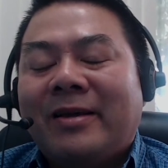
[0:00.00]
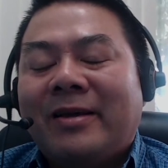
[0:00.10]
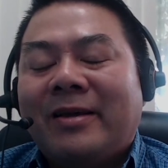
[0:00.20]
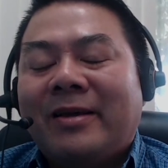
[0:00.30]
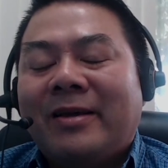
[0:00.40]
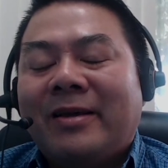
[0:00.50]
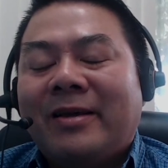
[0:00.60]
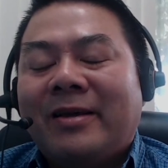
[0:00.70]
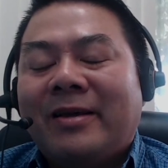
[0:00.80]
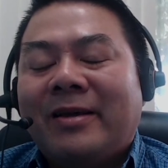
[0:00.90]
and uh
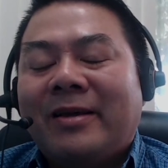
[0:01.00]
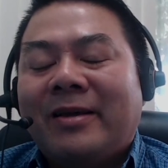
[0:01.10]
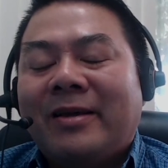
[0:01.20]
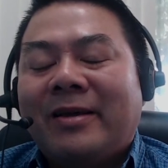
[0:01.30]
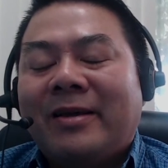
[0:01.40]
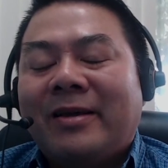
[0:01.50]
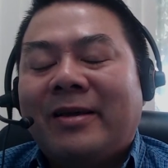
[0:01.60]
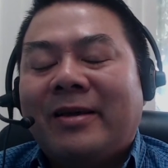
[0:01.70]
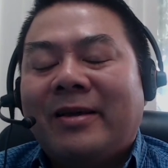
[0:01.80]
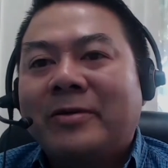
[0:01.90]
that you can work with.
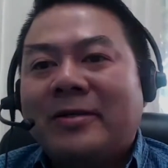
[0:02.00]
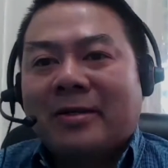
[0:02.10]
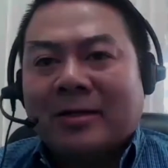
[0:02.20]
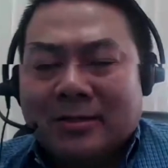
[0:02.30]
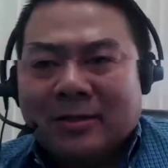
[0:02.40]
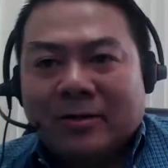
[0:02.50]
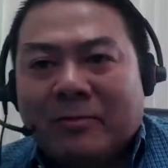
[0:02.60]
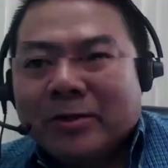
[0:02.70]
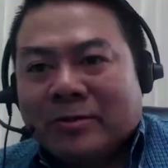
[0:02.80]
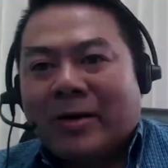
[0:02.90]
So
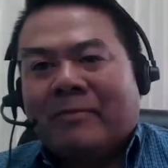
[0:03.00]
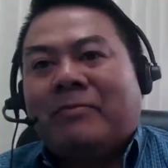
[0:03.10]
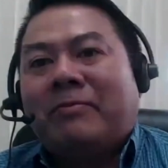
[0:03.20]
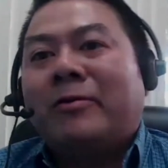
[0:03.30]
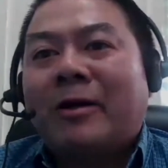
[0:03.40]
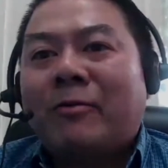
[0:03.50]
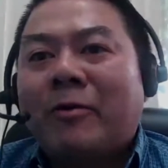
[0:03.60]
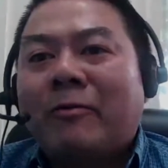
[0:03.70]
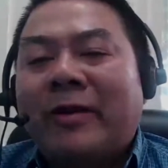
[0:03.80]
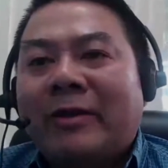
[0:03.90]
most of my partners
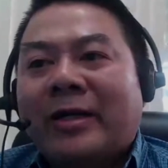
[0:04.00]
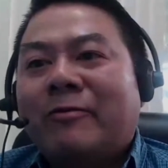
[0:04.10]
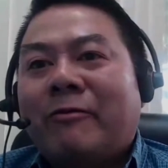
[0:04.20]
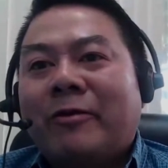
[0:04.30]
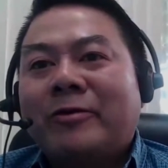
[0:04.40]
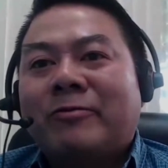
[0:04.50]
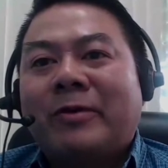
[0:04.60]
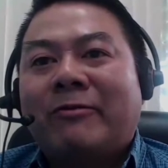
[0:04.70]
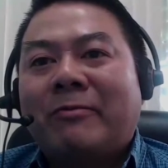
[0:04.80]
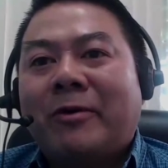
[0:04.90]
that I work with now, they were
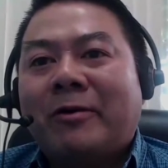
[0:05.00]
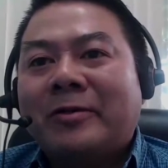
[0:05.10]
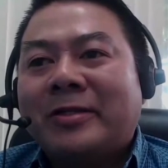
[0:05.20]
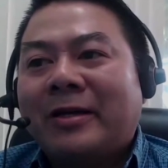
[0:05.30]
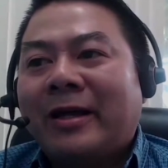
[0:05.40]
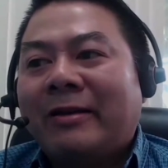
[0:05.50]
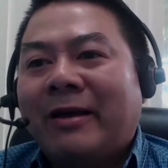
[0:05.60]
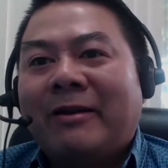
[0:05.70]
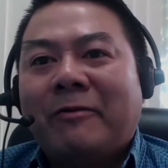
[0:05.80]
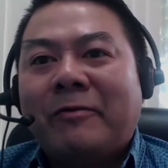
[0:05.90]
actually referrals from different
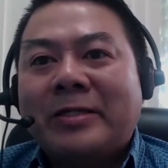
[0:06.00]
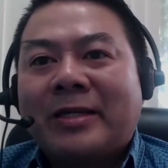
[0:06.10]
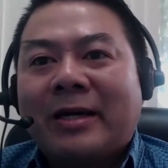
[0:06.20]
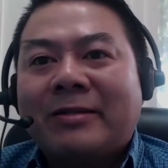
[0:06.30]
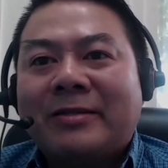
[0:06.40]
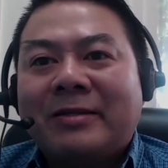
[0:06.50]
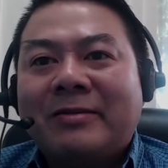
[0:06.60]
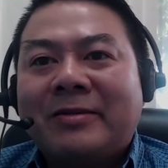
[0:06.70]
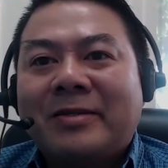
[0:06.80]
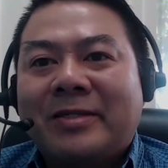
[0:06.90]
partners that I, I never reached
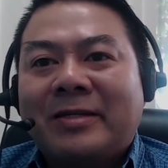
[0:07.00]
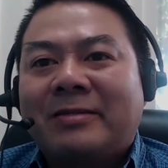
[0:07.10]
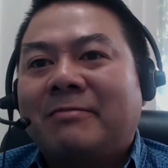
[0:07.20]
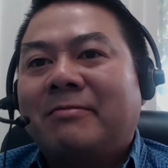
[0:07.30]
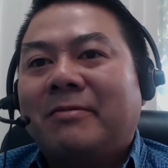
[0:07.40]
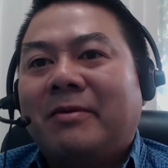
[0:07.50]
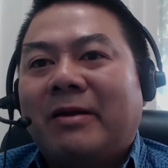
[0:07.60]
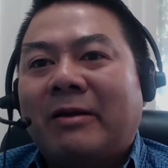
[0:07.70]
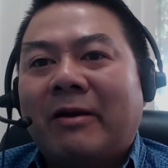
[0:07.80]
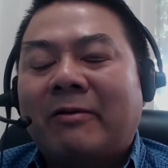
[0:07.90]
out to. So it's just
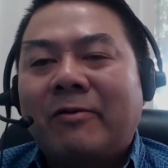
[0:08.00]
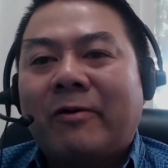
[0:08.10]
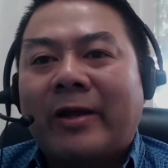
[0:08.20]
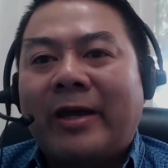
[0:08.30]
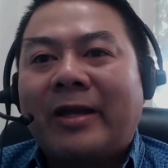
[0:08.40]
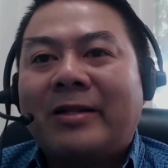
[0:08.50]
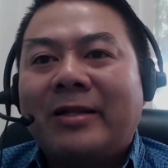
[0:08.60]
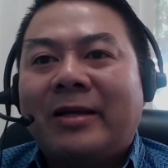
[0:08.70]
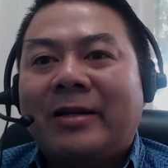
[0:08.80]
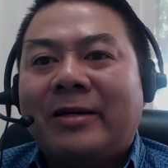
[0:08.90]
it, it grew
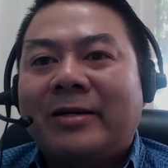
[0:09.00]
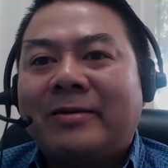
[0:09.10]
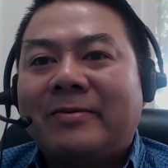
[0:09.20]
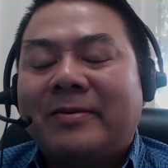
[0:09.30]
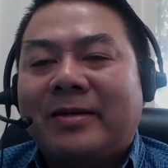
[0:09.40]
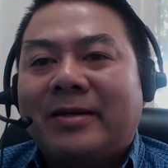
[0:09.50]
organically, and uh,